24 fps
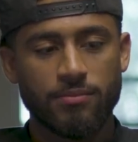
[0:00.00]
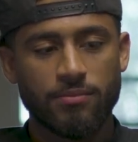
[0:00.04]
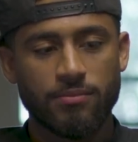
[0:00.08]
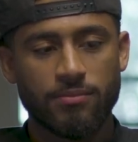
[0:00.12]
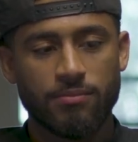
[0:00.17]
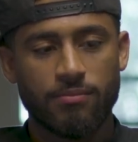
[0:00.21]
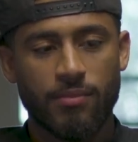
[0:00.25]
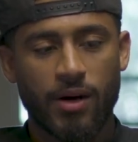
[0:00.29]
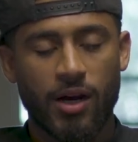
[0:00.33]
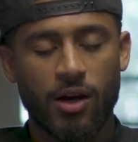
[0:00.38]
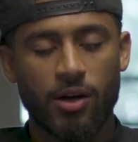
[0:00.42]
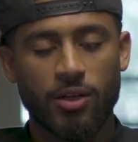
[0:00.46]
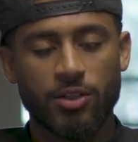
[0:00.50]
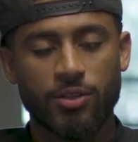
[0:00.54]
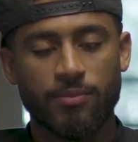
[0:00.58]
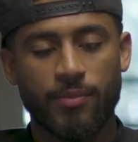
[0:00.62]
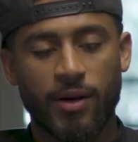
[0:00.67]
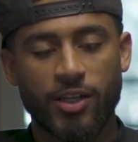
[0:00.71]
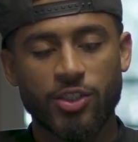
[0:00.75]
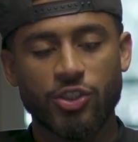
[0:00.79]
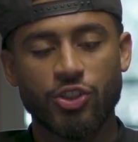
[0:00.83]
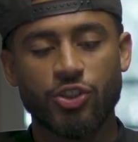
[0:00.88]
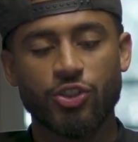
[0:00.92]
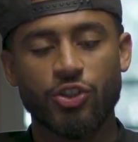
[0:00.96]

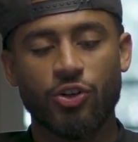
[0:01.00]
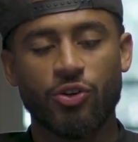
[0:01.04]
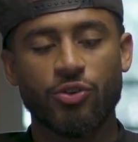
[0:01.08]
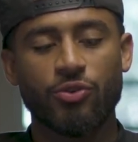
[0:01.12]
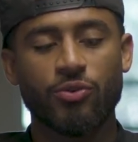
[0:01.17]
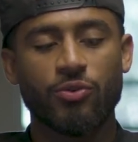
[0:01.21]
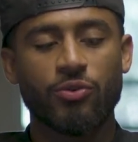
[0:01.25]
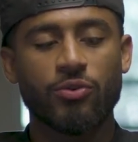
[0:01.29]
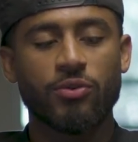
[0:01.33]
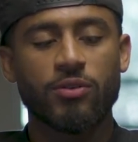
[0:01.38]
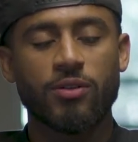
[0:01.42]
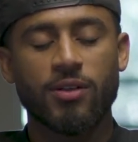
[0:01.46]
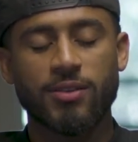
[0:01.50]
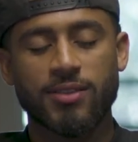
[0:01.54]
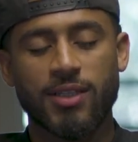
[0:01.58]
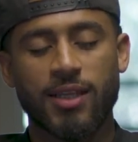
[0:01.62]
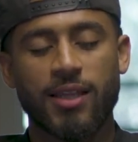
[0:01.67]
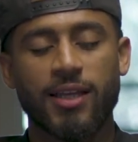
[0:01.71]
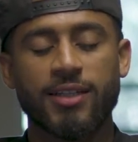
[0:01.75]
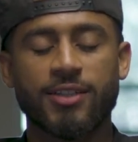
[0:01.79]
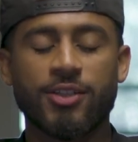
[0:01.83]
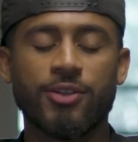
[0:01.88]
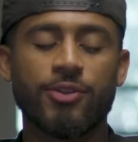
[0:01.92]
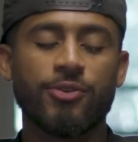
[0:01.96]
my journal, because I
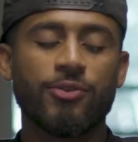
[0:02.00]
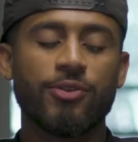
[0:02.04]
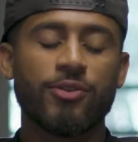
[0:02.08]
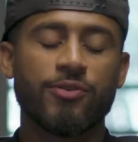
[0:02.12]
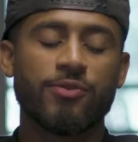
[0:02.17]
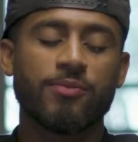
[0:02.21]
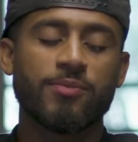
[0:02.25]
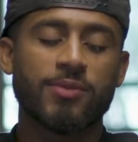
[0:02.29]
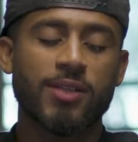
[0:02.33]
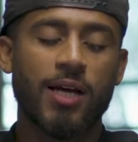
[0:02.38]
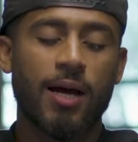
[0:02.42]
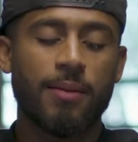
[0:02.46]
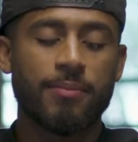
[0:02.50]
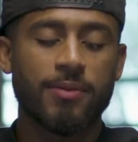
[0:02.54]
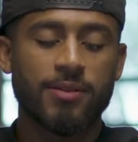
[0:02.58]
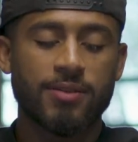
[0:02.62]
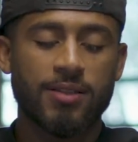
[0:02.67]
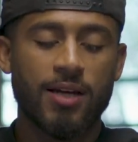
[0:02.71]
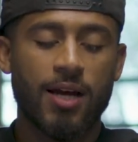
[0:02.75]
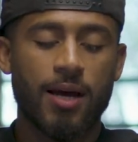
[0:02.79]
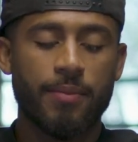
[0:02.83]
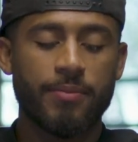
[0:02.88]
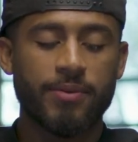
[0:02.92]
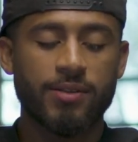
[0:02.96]
like to do this from time to
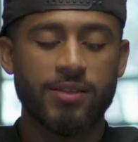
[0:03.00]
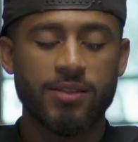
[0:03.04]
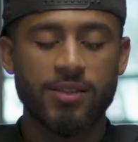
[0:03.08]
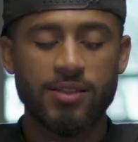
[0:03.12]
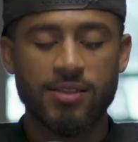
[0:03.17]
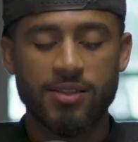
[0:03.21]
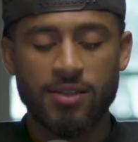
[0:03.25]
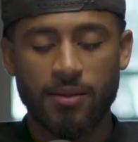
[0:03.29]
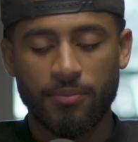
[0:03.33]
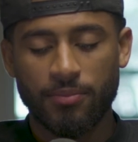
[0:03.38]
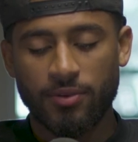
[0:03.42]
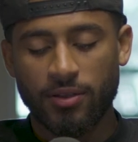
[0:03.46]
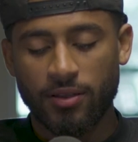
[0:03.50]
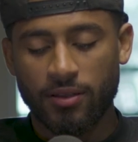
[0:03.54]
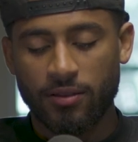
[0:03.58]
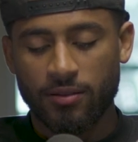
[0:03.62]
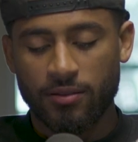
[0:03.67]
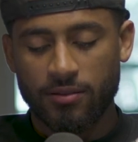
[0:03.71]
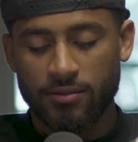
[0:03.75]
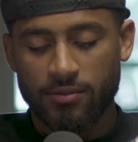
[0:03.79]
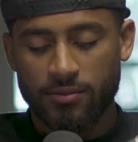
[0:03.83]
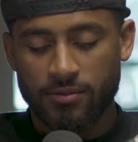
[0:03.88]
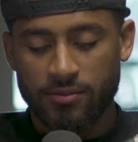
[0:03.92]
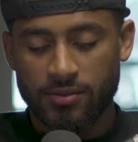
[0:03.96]
time and
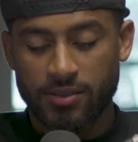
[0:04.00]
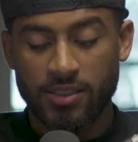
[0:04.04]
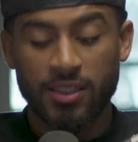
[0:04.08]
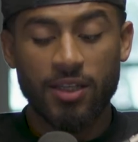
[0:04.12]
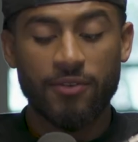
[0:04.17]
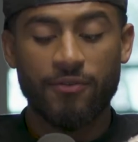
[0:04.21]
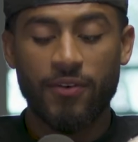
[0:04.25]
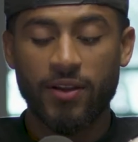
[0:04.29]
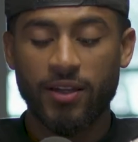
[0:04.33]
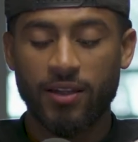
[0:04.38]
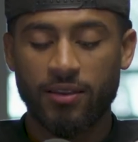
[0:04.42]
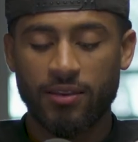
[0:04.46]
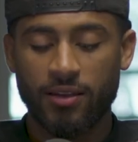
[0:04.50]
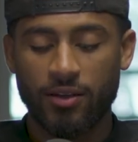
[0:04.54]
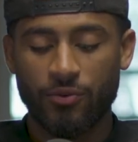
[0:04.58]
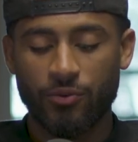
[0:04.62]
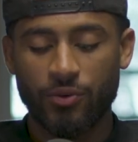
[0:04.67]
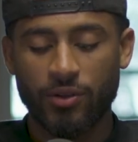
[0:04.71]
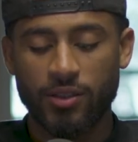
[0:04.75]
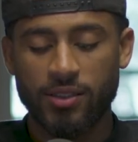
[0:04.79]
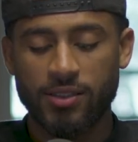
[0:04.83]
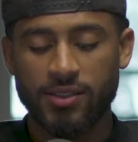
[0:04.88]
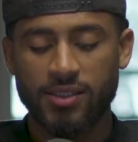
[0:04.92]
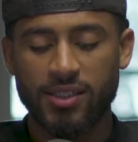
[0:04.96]
see if anything
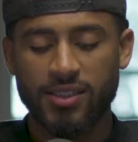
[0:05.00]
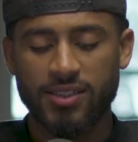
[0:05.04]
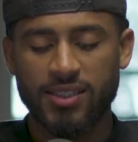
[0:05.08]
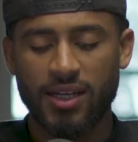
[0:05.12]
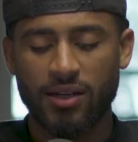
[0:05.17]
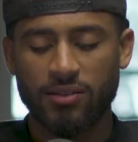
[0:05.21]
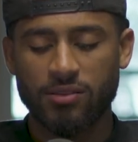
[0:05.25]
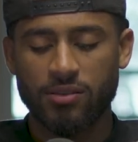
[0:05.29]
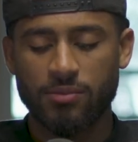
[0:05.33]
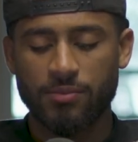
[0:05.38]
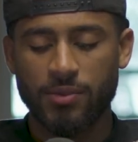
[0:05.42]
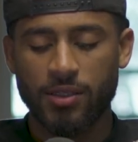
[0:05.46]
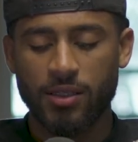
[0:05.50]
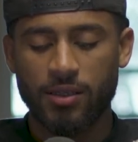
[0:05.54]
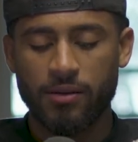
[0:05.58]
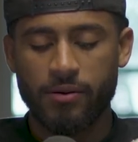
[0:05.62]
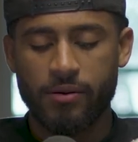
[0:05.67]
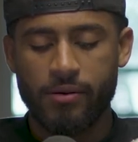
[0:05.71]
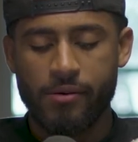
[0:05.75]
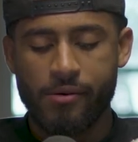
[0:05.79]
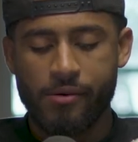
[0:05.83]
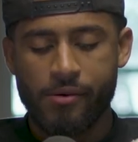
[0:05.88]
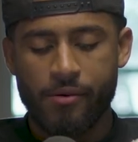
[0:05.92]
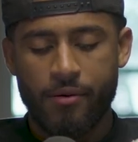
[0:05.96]
really sticks out to me,
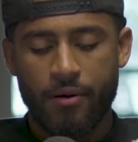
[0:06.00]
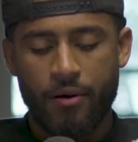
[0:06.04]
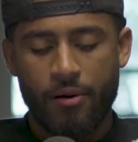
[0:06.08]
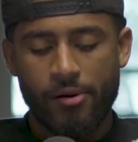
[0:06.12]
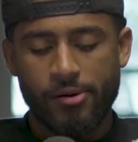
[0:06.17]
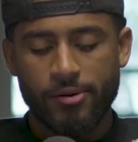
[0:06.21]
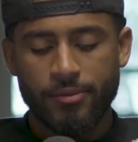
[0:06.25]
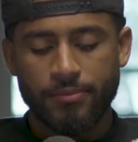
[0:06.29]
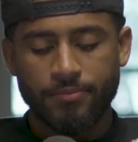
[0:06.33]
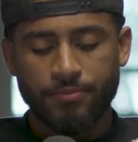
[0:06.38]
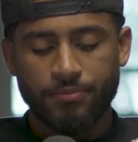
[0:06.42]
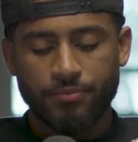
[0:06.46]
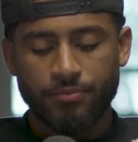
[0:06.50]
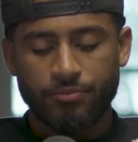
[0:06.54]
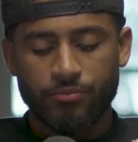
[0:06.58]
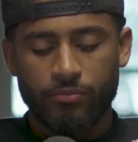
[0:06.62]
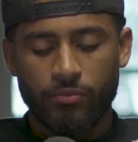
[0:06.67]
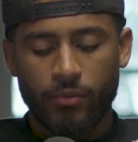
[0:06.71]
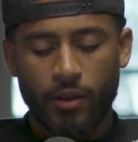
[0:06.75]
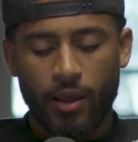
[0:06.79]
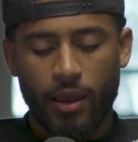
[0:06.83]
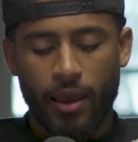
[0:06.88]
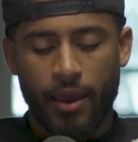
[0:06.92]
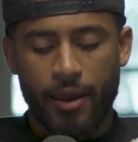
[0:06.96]

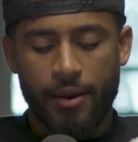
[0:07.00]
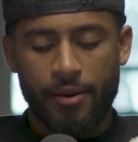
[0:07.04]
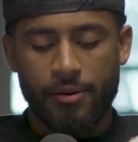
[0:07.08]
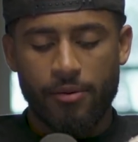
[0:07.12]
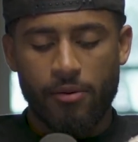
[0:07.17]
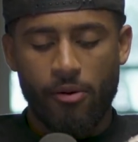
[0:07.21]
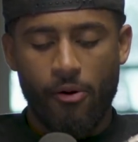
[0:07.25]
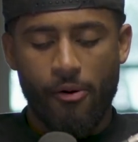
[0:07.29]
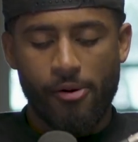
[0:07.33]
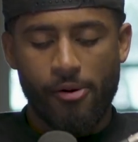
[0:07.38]
and